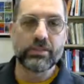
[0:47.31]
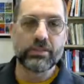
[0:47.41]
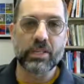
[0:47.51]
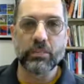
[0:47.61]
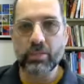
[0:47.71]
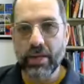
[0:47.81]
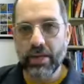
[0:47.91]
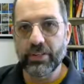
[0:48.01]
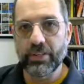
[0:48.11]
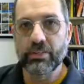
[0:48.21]
some of the
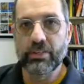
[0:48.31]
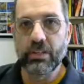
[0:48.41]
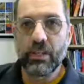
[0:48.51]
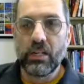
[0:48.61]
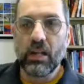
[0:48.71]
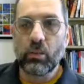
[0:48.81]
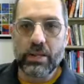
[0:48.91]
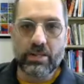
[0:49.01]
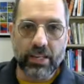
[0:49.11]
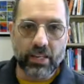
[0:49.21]
benefits we
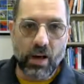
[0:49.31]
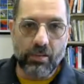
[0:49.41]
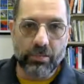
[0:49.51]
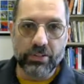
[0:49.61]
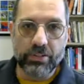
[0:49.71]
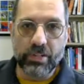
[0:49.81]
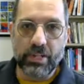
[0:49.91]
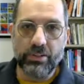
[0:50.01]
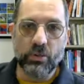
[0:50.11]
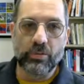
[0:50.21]
think it offers,
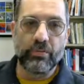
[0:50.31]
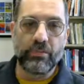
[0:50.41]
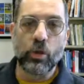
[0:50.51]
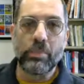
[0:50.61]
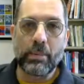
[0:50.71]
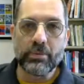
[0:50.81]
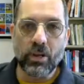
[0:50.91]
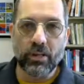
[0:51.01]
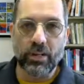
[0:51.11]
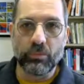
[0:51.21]
and sort of give you a pep
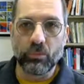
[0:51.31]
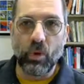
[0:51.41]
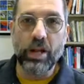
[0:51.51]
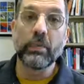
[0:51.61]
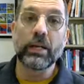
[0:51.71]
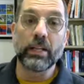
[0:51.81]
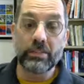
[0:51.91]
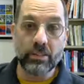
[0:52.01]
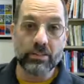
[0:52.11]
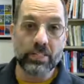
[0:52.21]
talk on why you might like
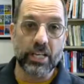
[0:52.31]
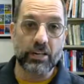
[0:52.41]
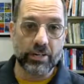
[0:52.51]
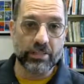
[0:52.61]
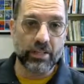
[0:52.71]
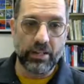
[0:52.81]
to consider it that